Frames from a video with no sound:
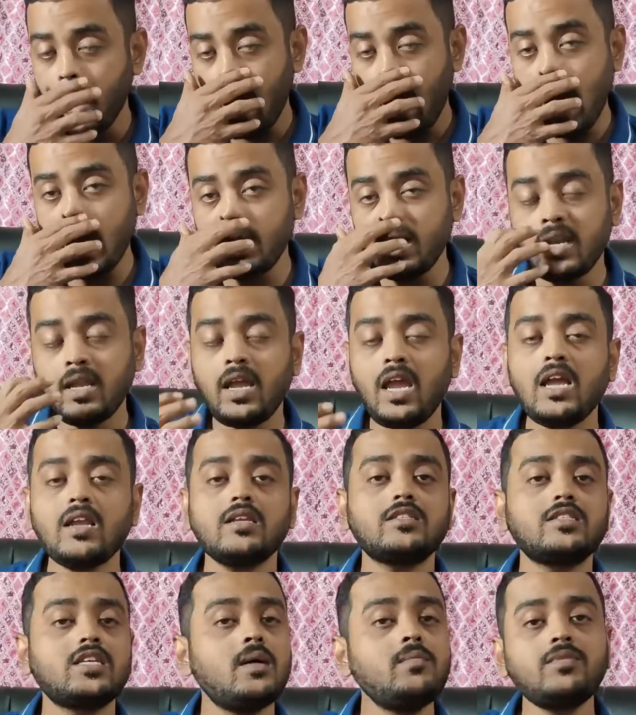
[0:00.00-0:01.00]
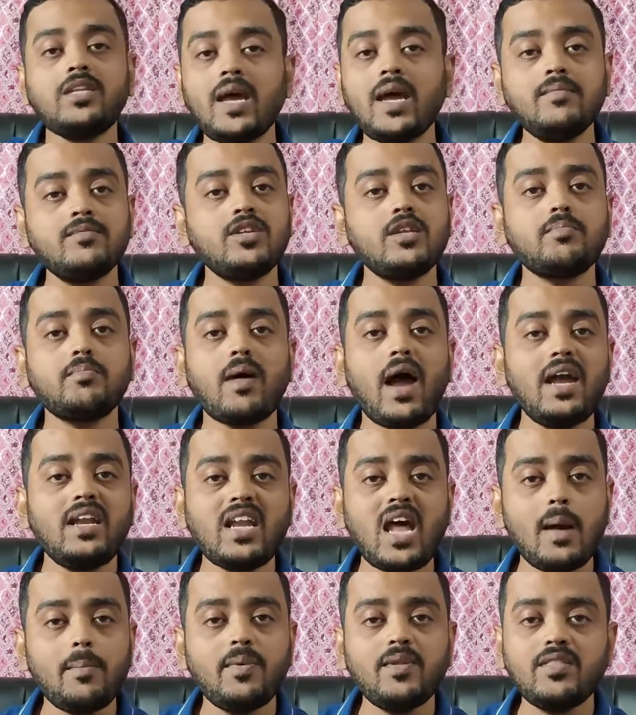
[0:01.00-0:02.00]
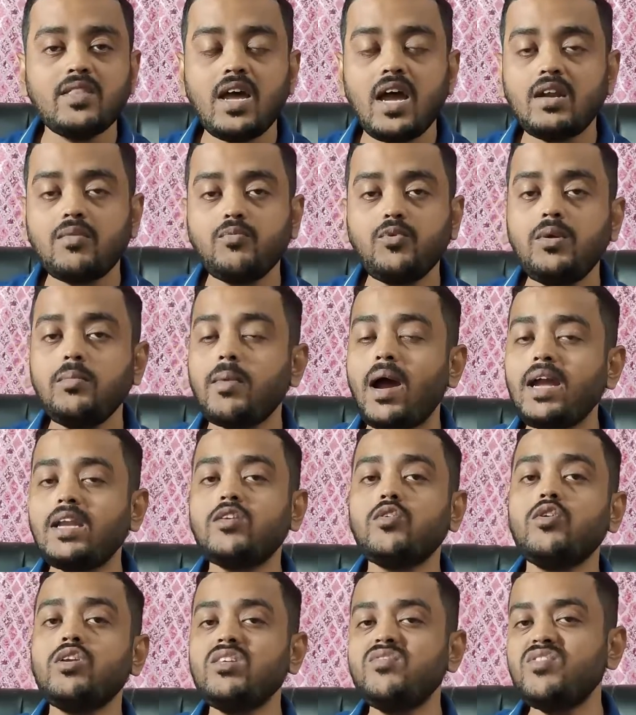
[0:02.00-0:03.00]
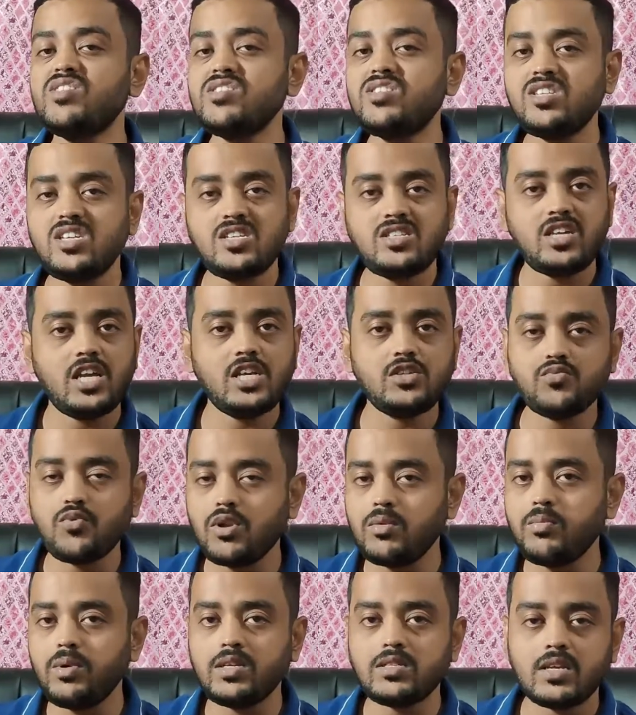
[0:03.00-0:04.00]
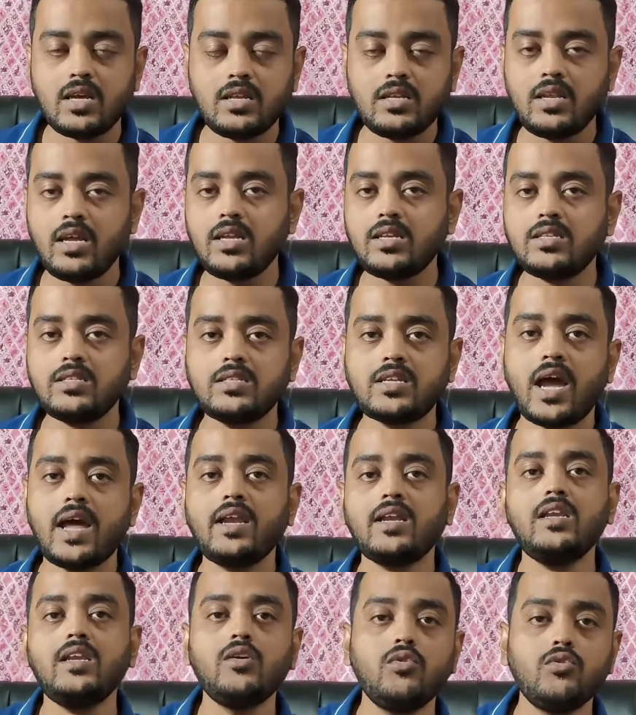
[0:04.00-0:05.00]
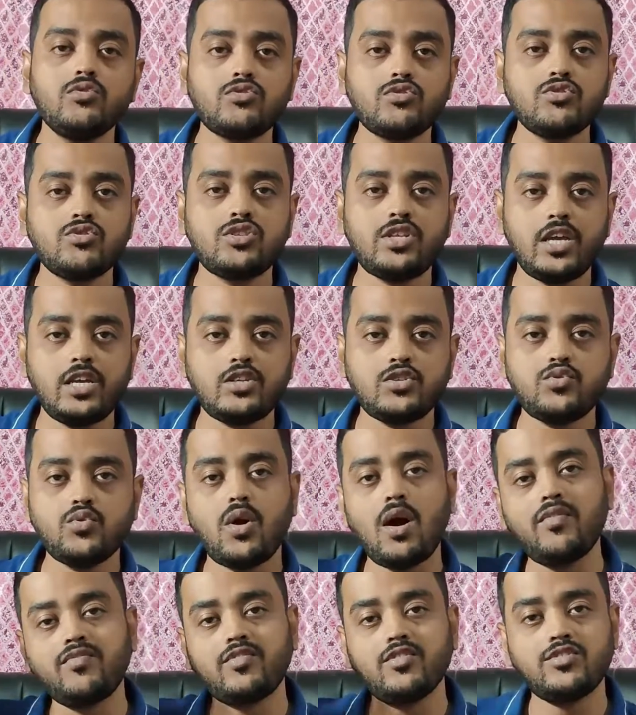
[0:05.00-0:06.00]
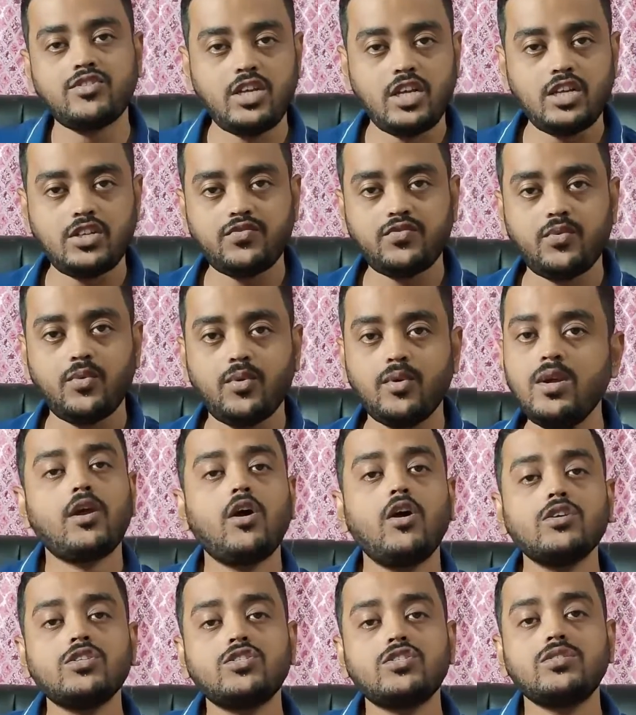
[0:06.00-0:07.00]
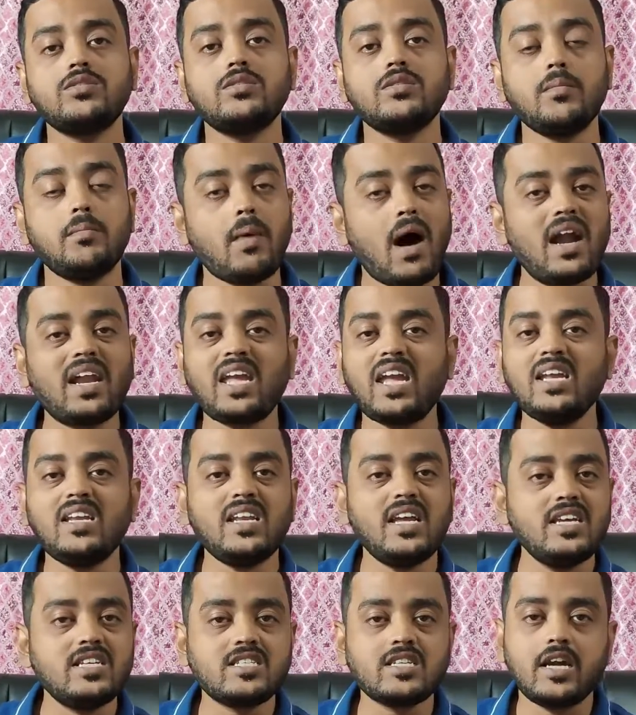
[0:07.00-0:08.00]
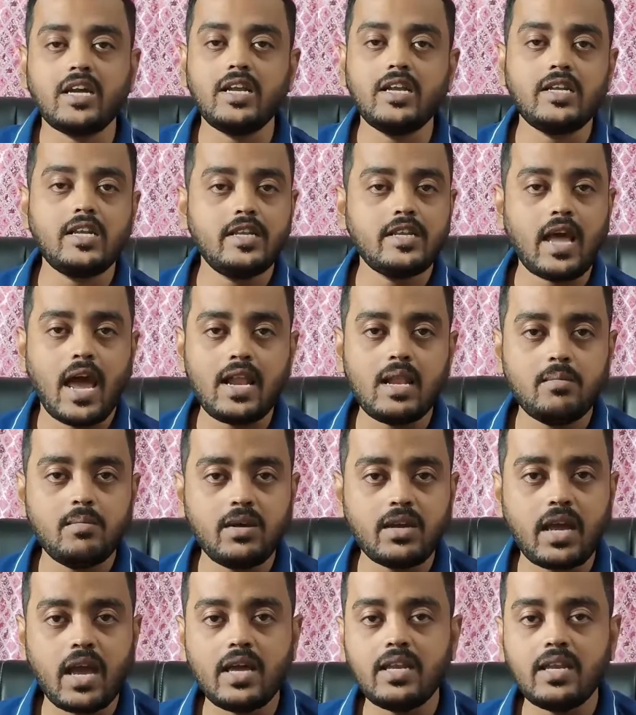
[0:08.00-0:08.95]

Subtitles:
And sometimes it might happen that we might not even see stage 1 base and it directly goes to stage 2 after stage 4, because the market is currently dynamic.